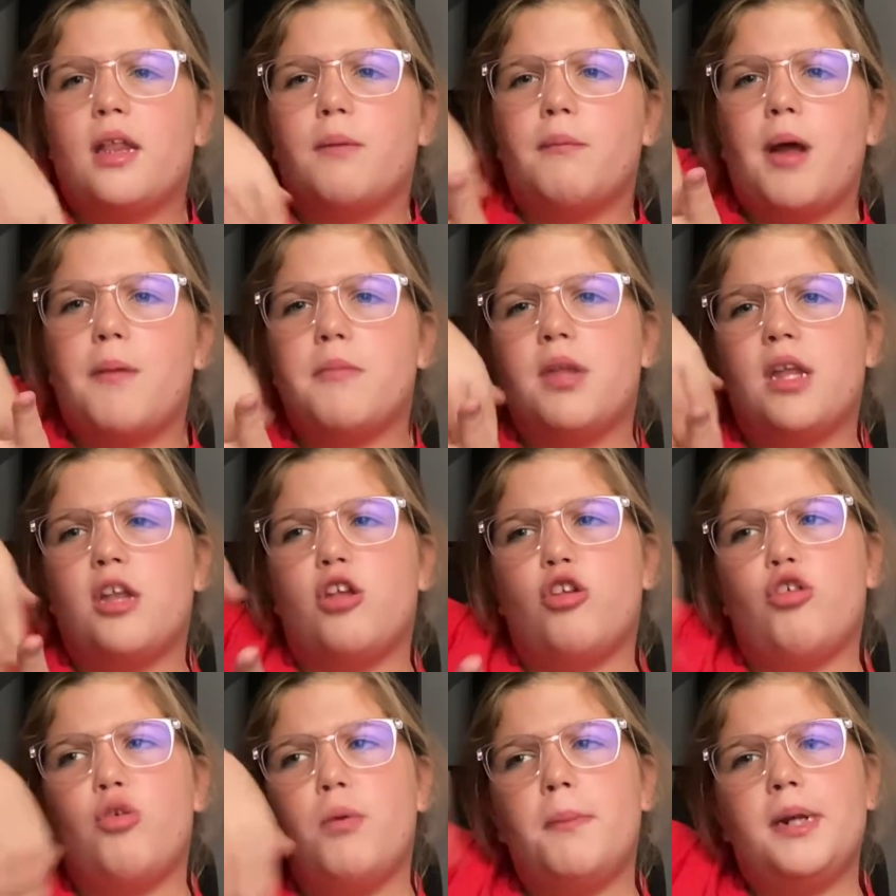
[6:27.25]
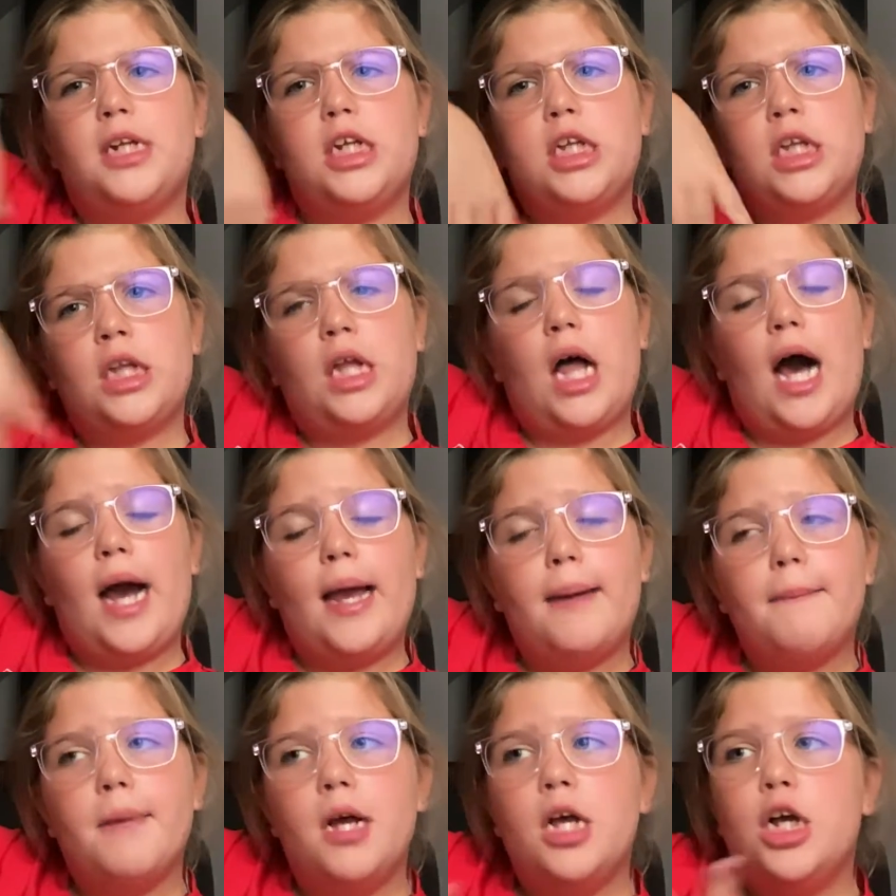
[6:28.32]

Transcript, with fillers: sometimes it's too much slime